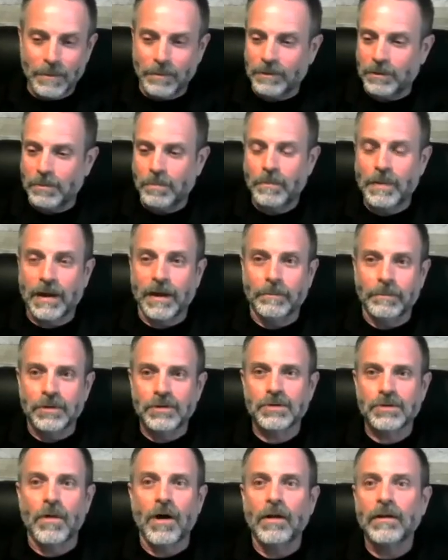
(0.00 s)
to pick up the
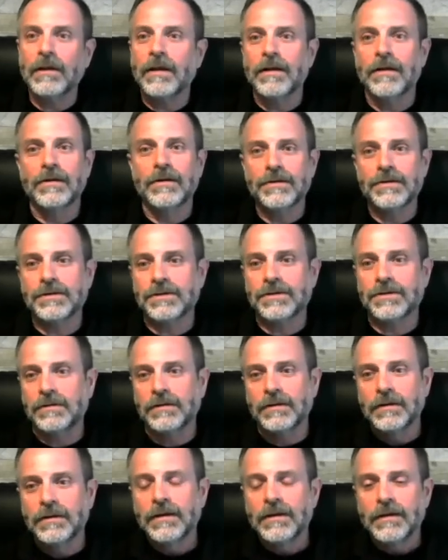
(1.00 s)
small letters, and
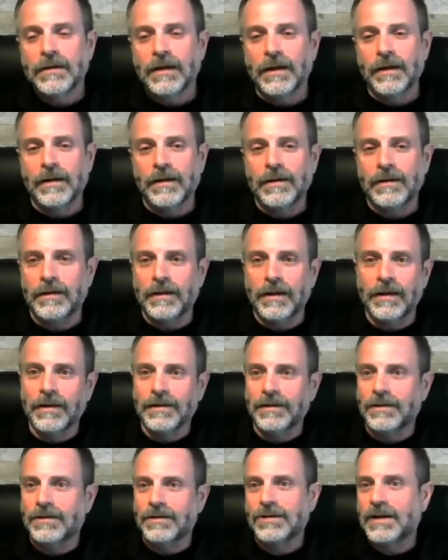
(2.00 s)

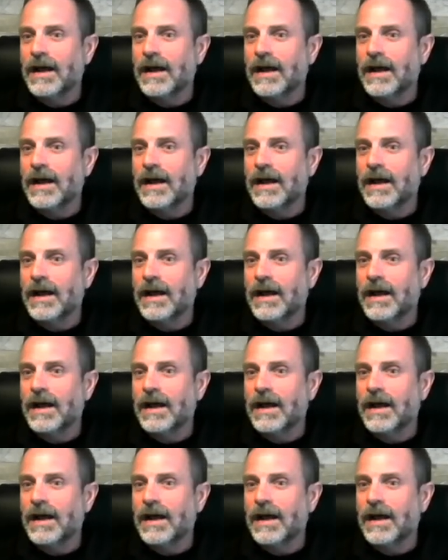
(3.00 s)
it's